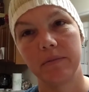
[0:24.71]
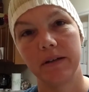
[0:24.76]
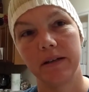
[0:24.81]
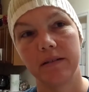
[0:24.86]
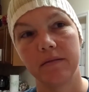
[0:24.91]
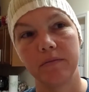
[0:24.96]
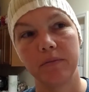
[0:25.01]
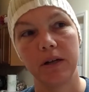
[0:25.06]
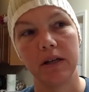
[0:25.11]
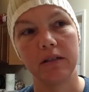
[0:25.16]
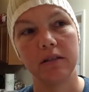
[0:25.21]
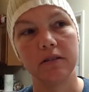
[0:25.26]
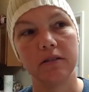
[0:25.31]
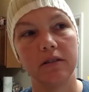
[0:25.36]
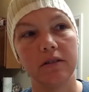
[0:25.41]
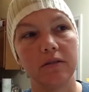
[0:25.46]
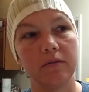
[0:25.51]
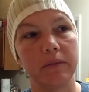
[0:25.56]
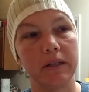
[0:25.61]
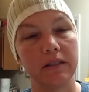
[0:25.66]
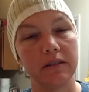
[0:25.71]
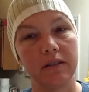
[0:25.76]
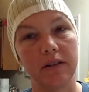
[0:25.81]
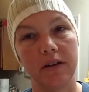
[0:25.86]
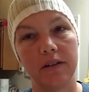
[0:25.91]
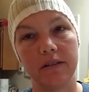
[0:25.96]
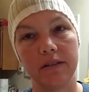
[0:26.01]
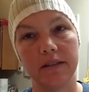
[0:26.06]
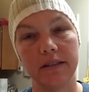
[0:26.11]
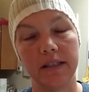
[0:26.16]
but prednisone makes it
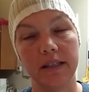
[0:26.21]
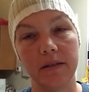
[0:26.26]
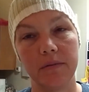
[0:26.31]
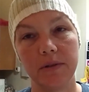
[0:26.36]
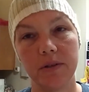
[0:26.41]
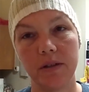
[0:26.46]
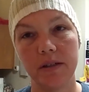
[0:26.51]
hard to sleep,